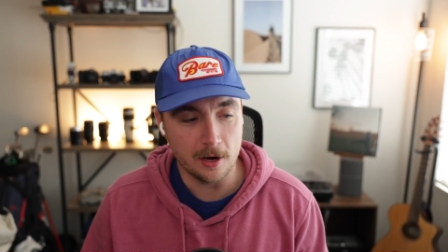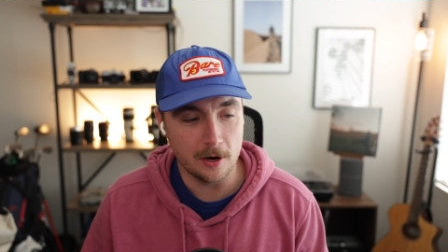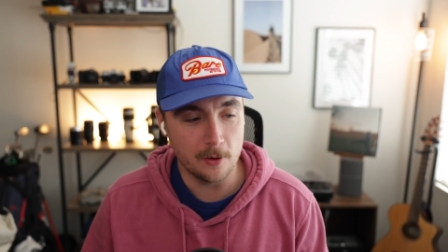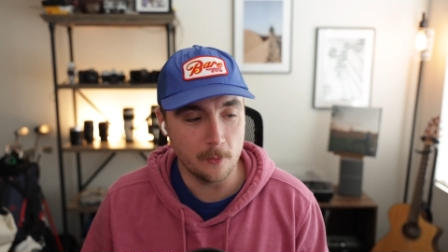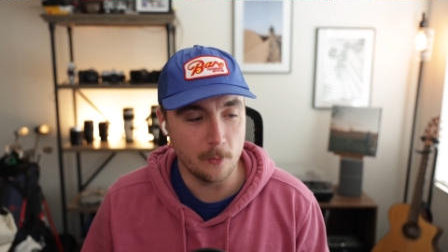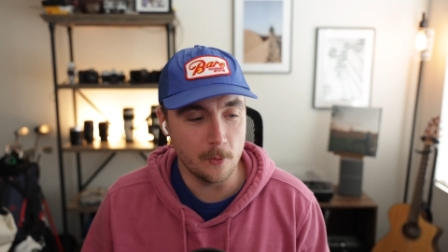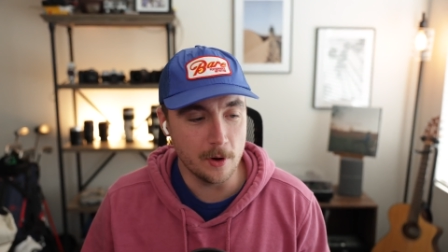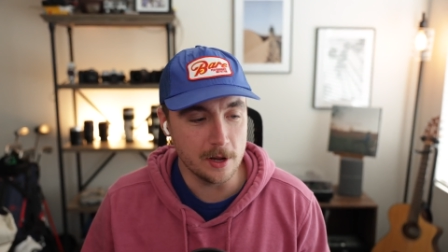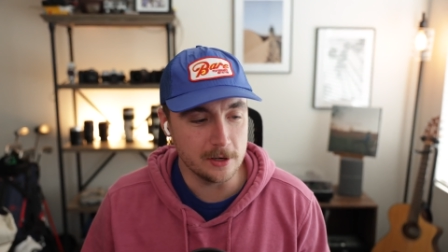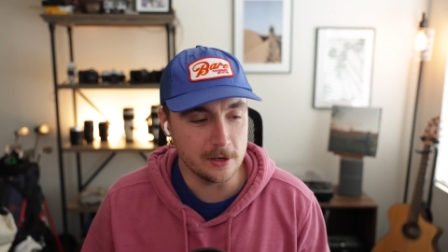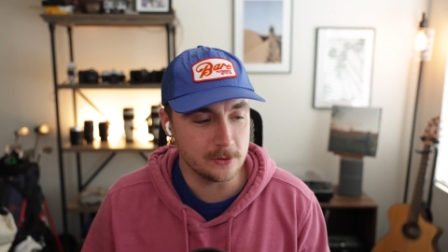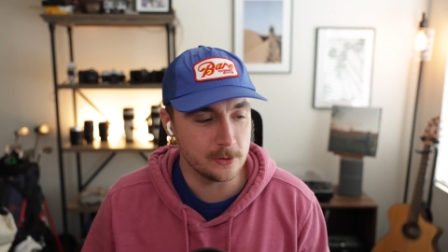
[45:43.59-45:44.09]

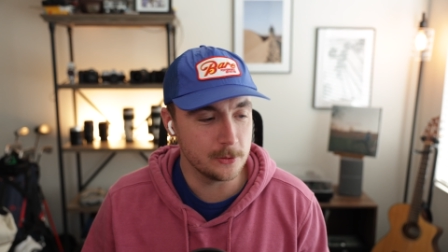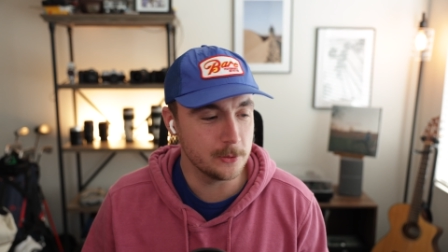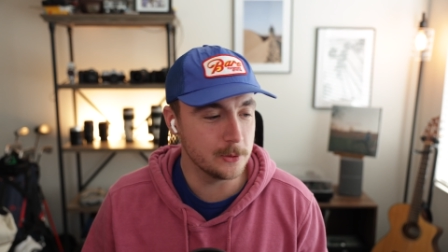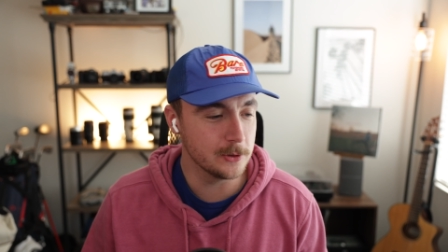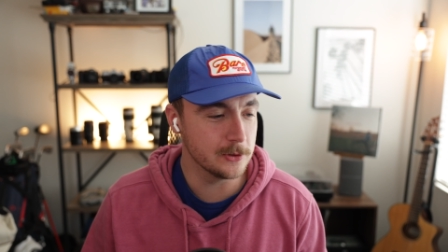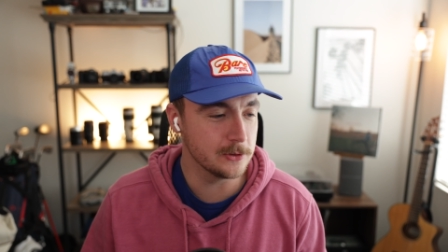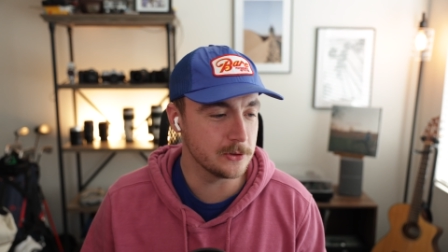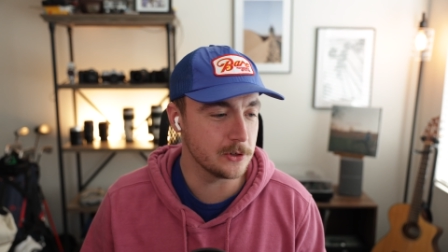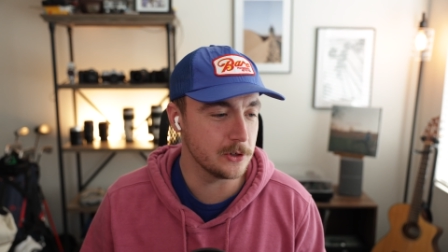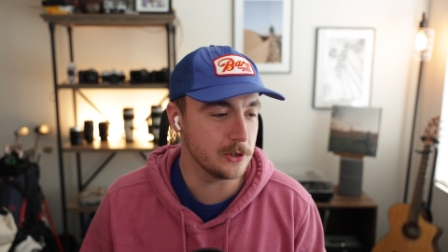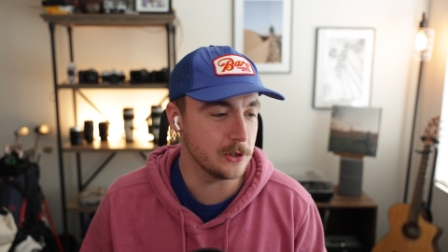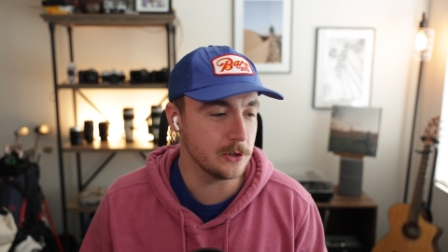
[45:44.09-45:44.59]
what
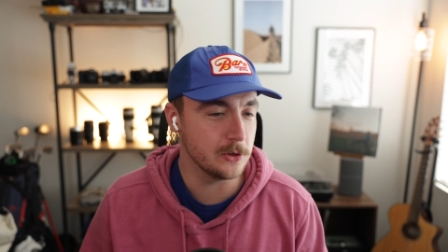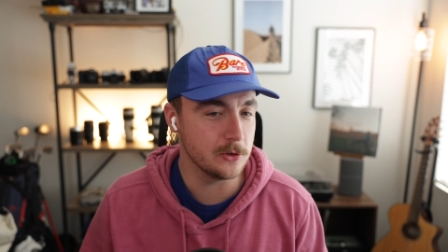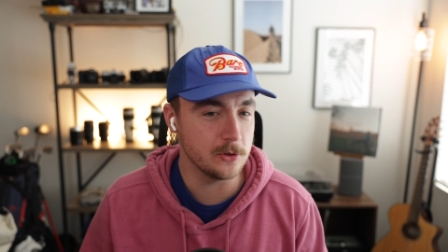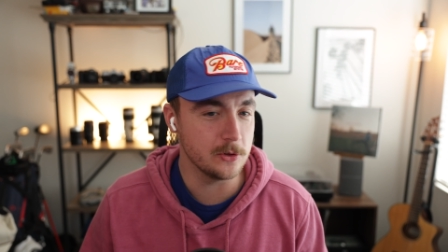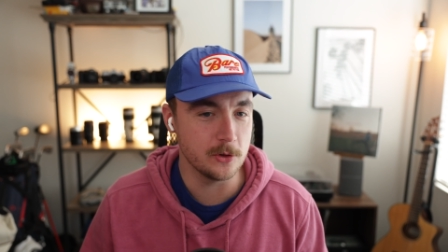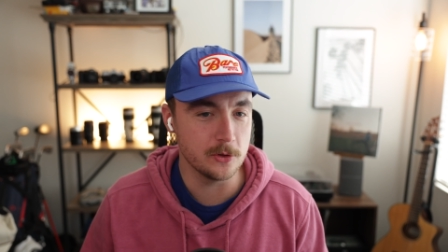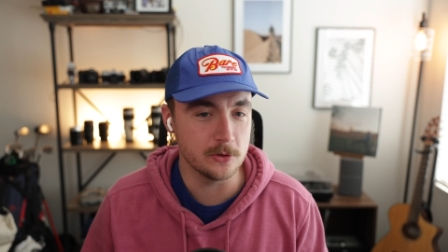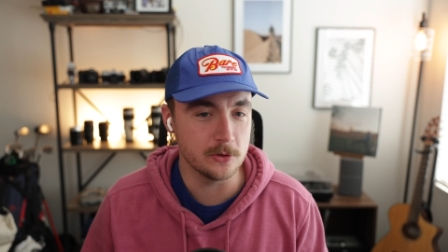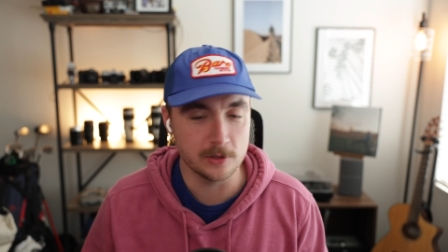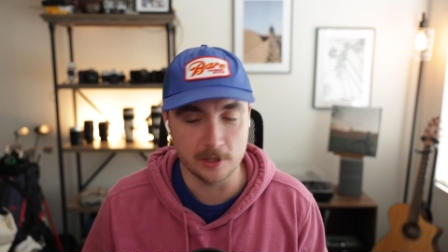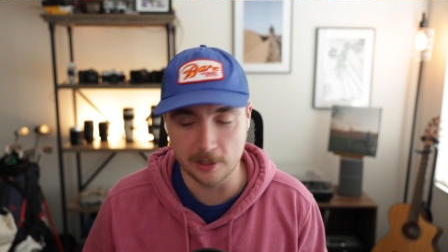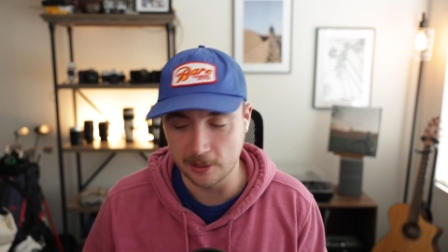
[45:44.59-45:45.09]
tools are you
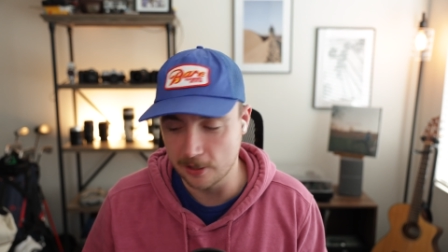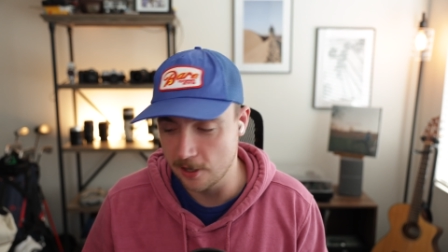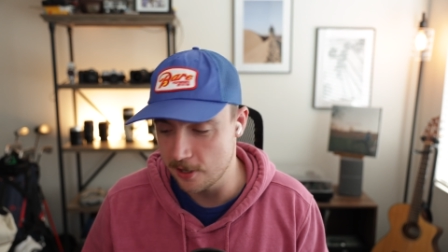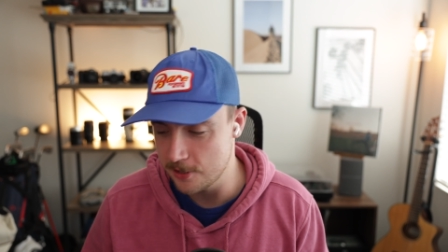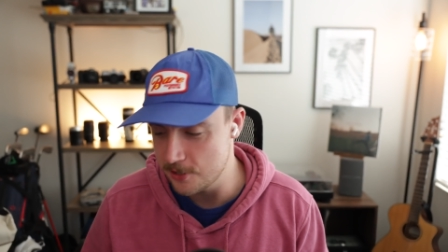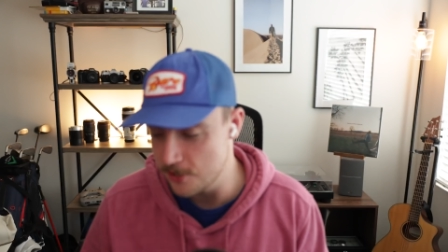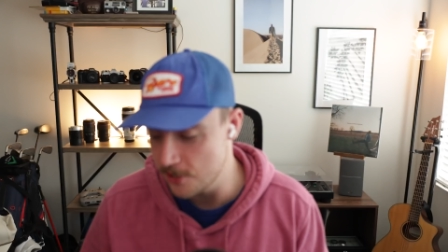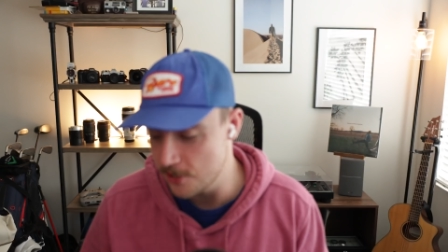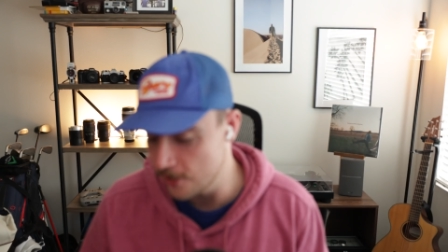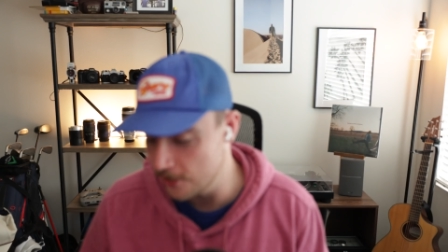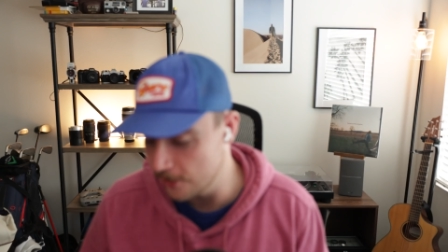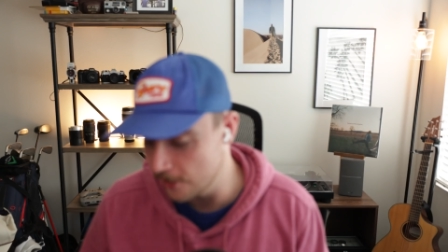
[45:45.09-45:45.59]
using on
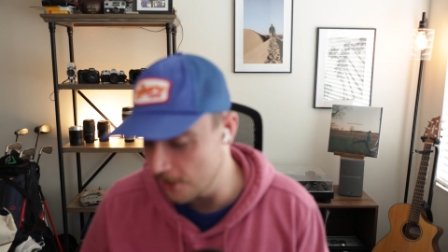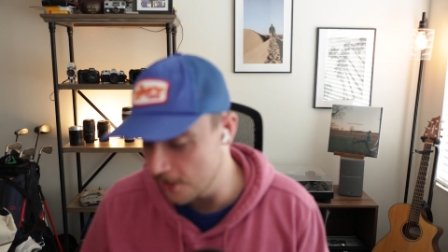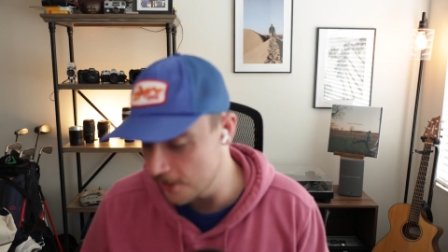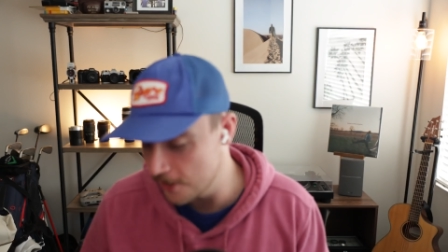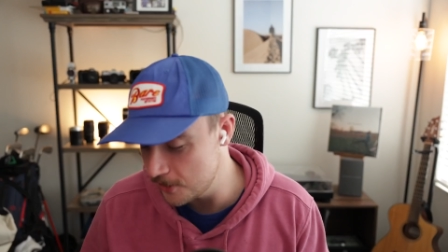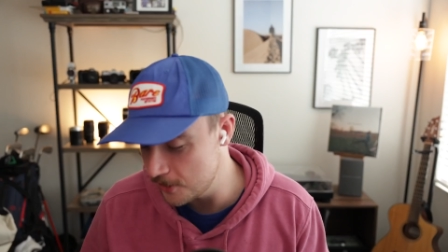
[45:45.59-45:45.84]
your on your